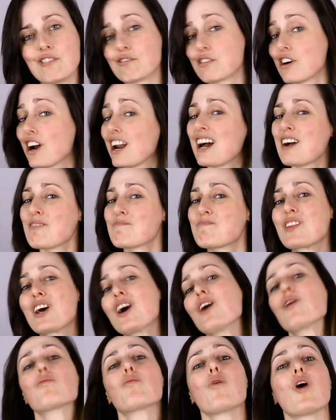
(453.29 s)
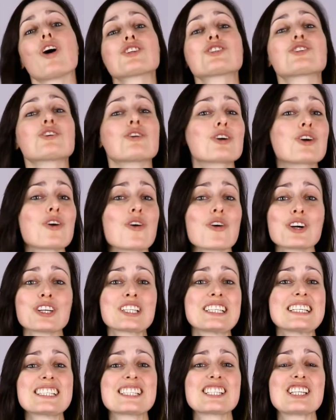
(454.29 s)
Voila! Once your
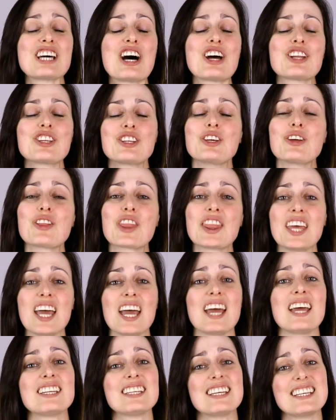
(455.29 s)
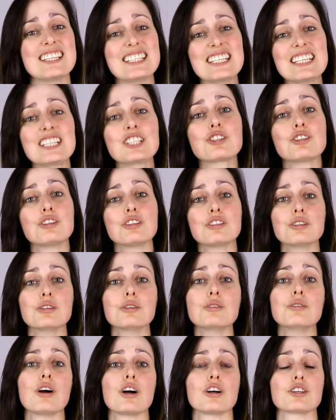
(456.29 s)
course is done, you then need to
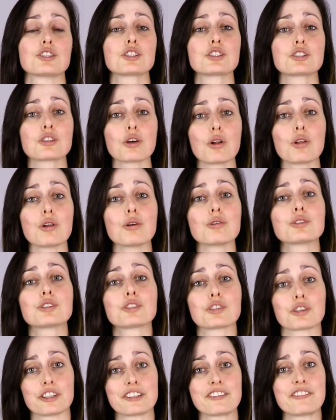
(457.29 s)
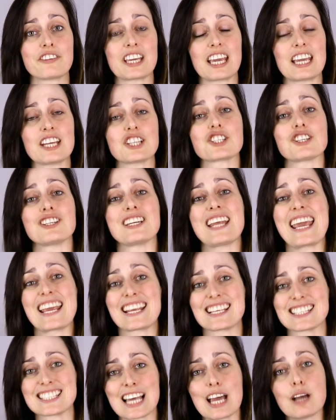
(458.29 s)
do a solo certification
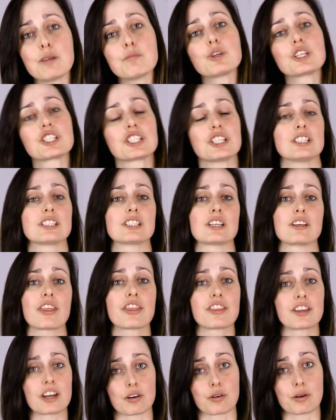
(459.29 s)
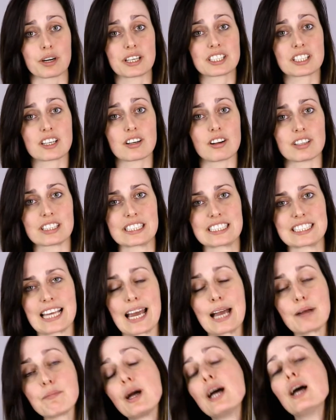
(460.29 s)
exam, which is a theoretical
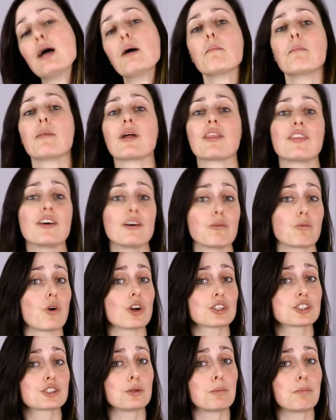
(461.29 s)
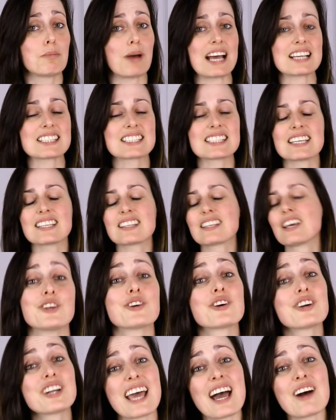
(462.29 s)
exam. But once you pass it,
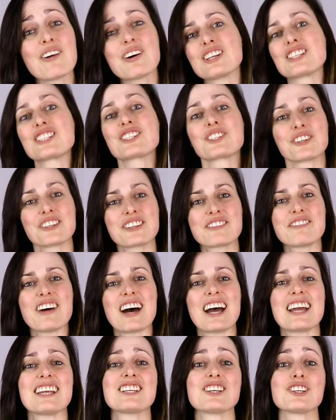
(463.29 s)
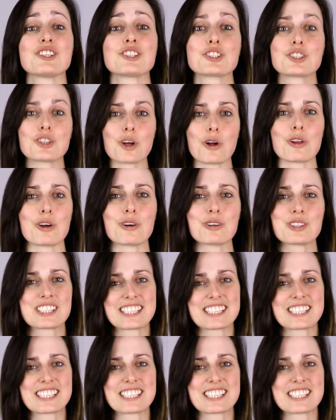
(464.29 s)
you're now a certified solo